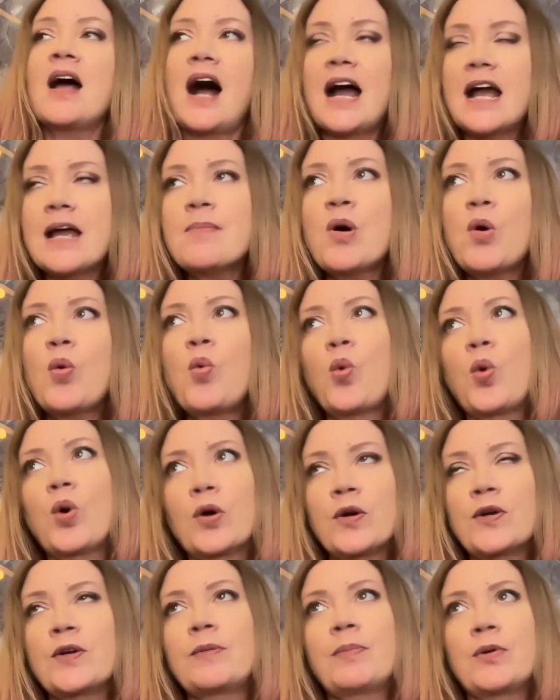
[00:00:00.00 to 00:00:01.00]
I'm a
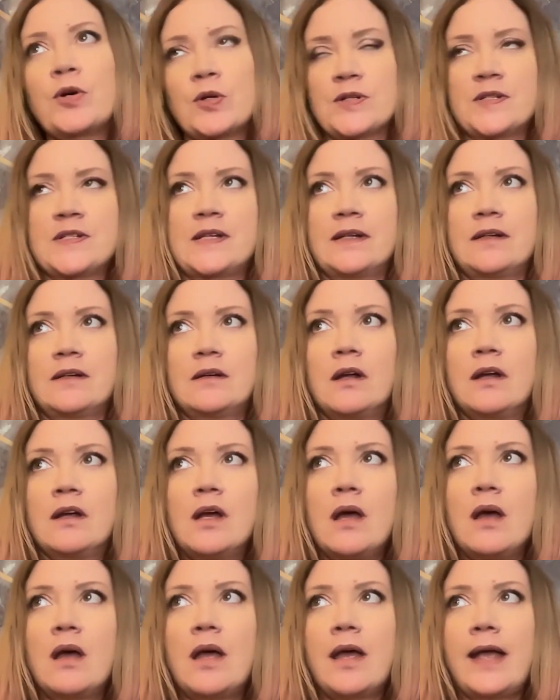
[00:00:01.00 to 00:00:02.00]
word person,
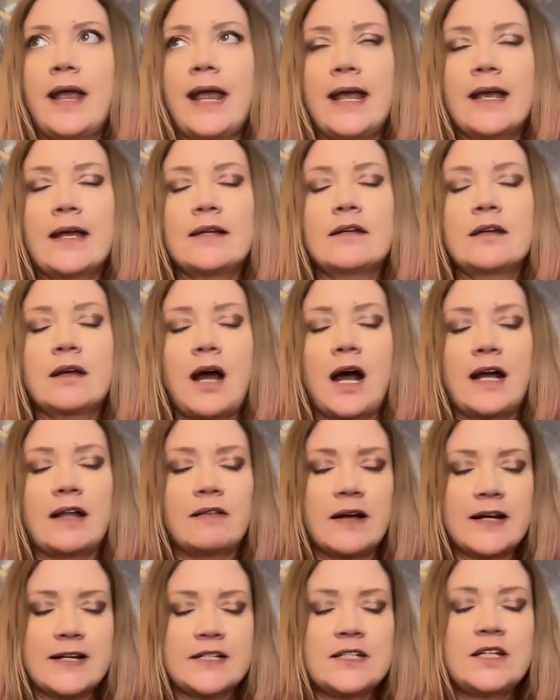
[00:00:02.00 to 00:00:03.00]
and I
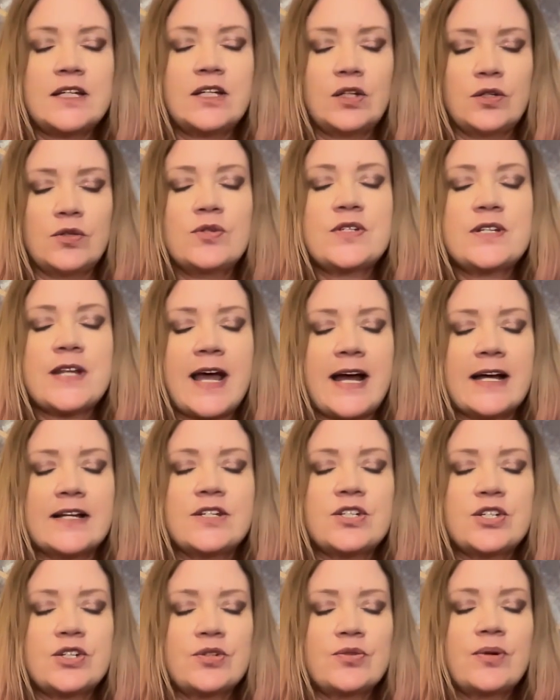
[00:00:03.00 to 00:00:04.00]
like to use
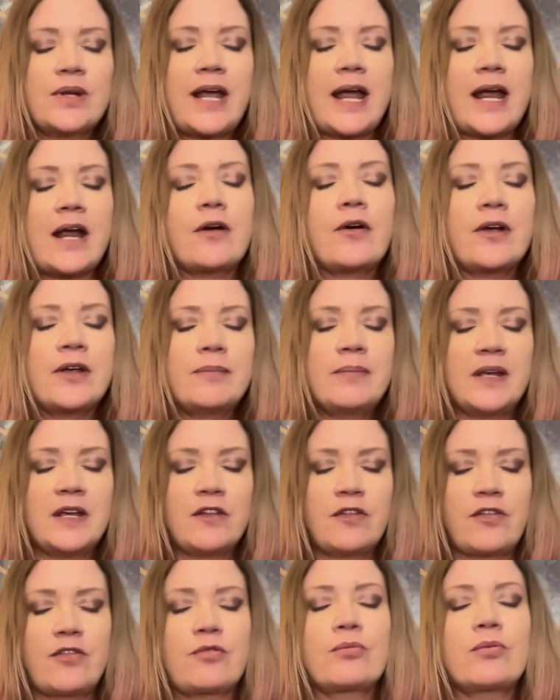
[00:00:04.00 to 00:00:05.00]
that to carry
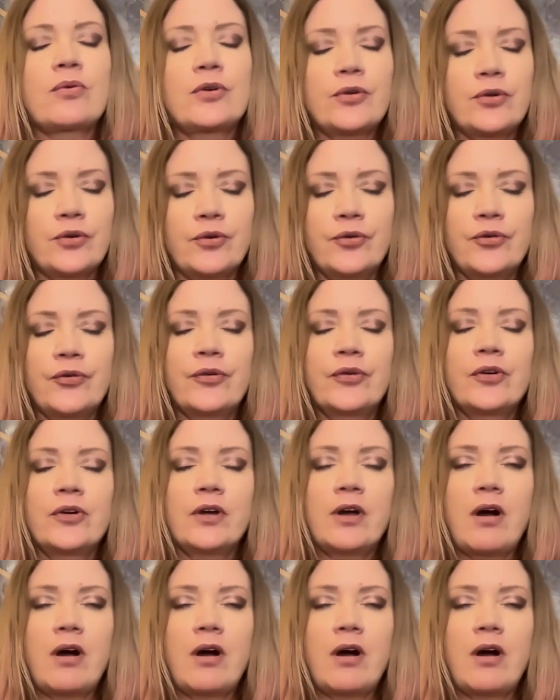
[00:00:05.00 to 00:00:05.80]
me through